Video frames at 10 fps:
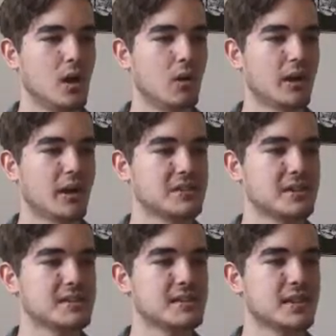Okay, yeah, so
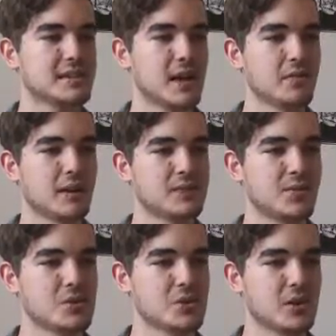that's kind of a nice
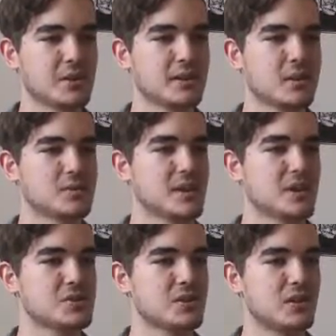feature. I think that was
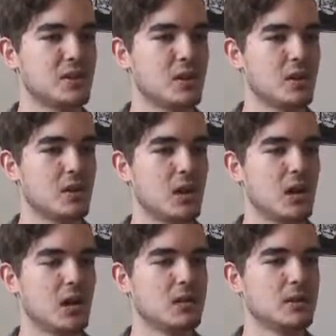actually in
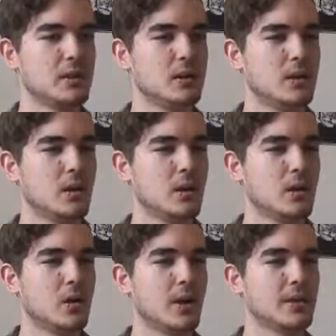
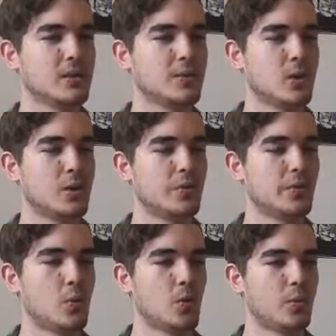Grand Theft Auto
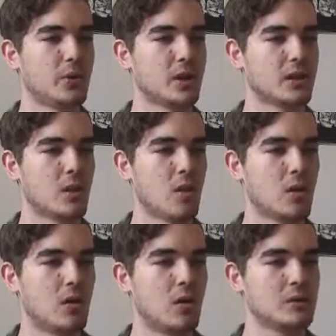4 where you can
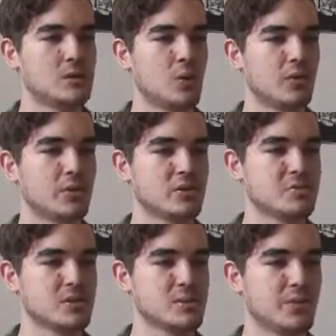lock on to whoever you're
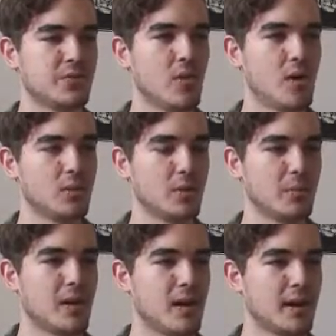supposed to be following
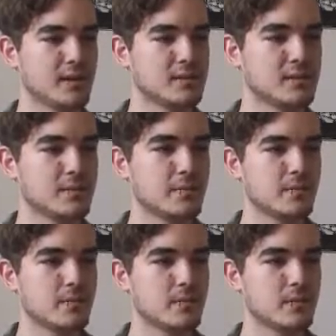behind.
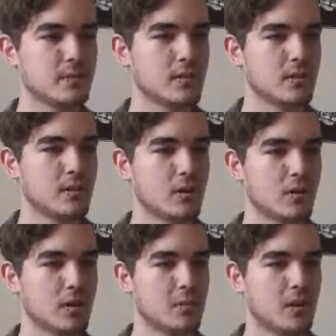Oh,
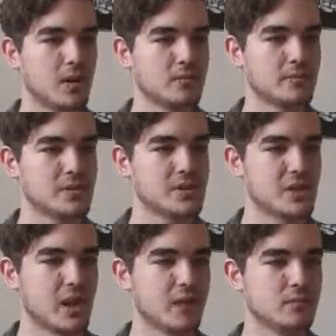come on.
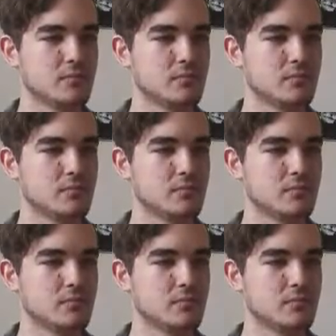Shit.